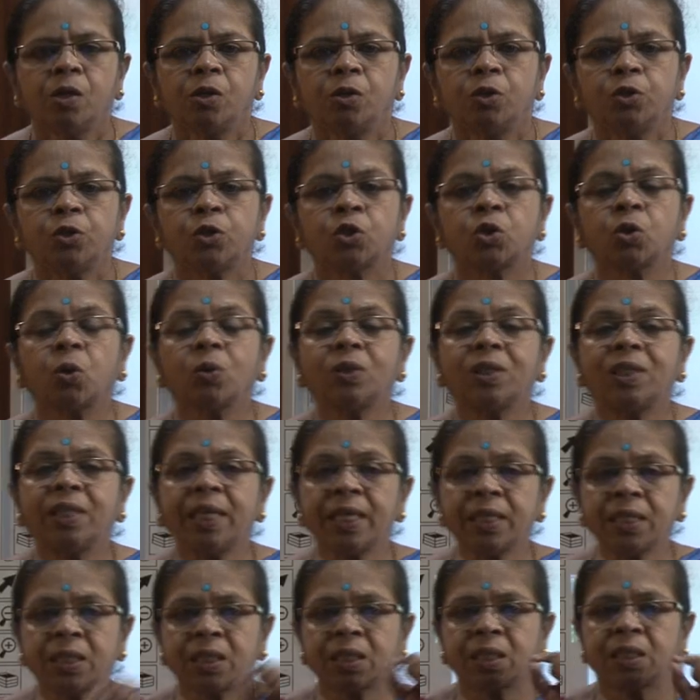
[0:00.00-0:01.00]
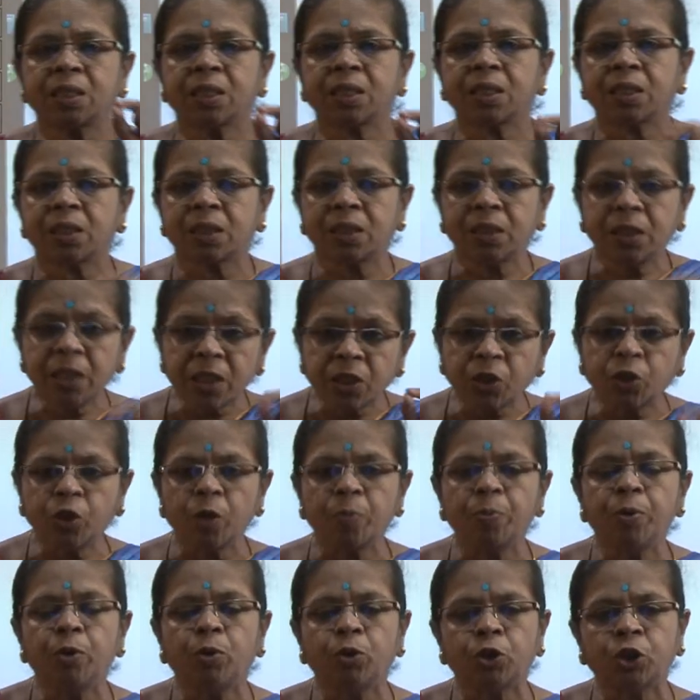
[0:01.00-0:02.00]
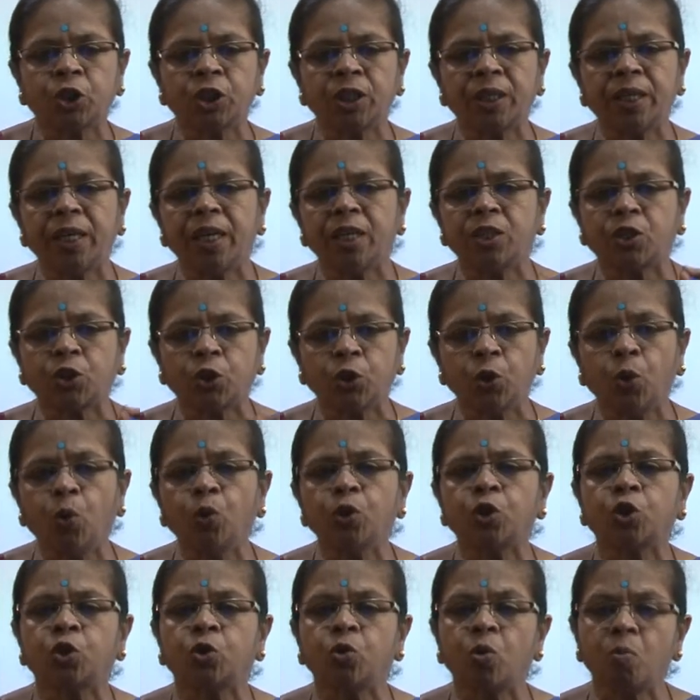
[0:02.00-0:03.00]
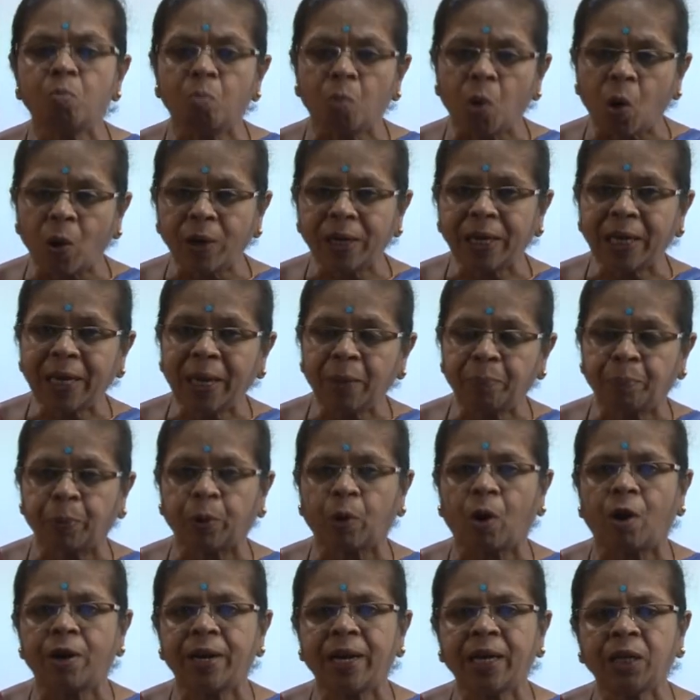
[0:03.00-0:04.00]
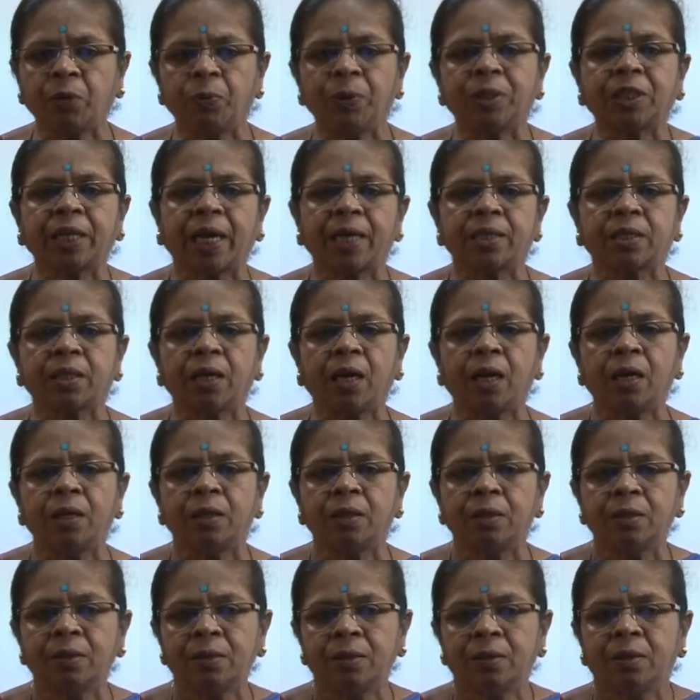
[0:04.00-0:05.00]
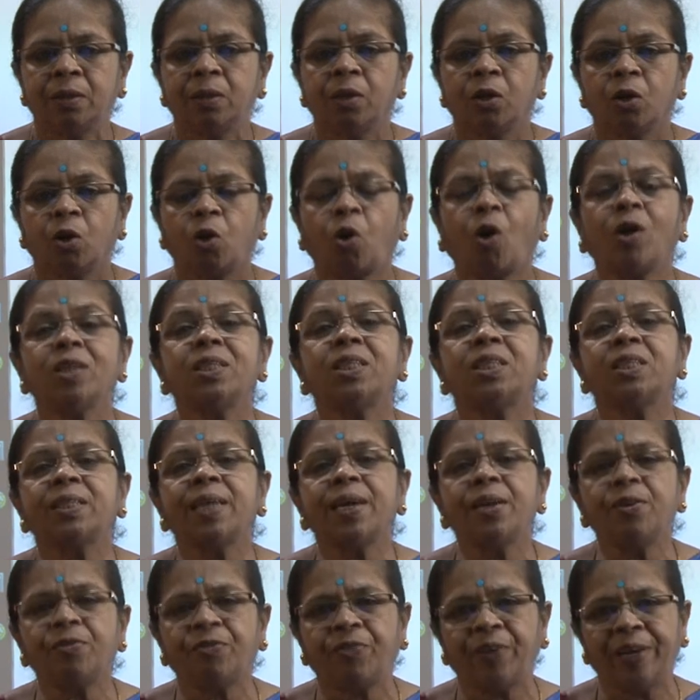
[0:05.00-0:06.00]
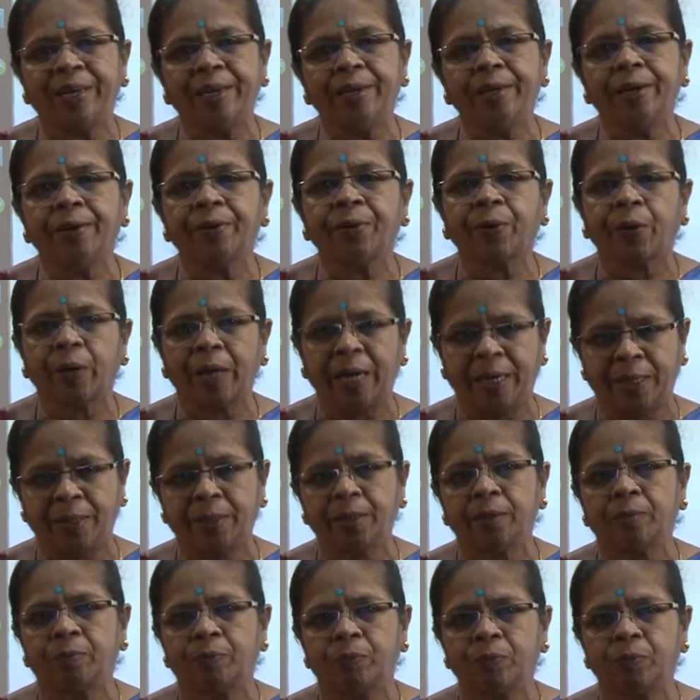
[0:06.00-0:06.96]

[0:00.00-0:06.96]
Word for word: So, this distribution is used to model a product which has a constant failure rate.